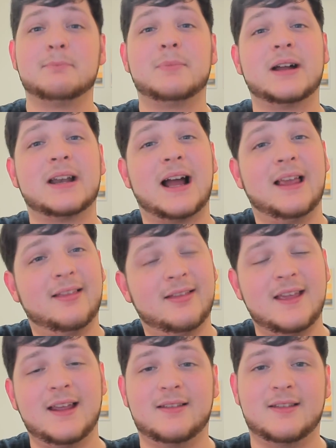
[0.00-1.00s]
but I
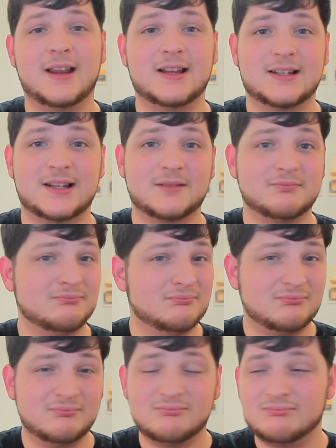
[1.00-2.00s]
think things can
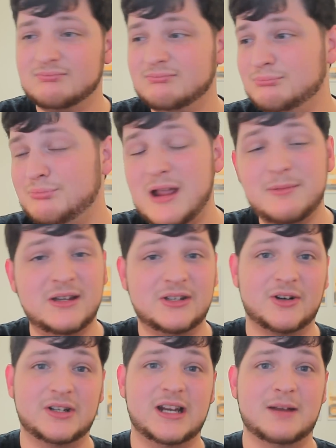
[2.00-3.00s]
maybe
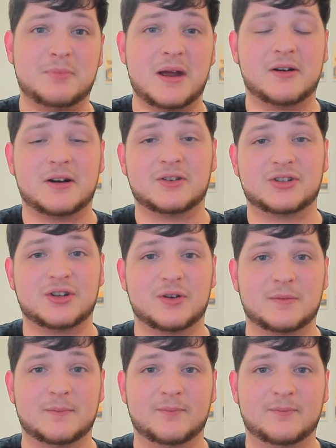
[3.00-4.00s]
start to get better here
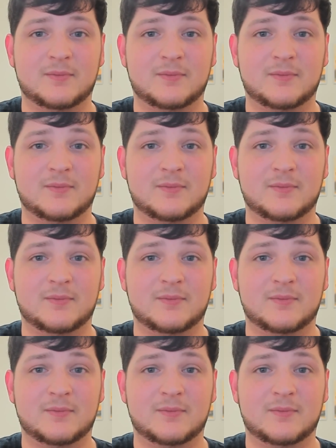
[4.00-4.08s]
soon.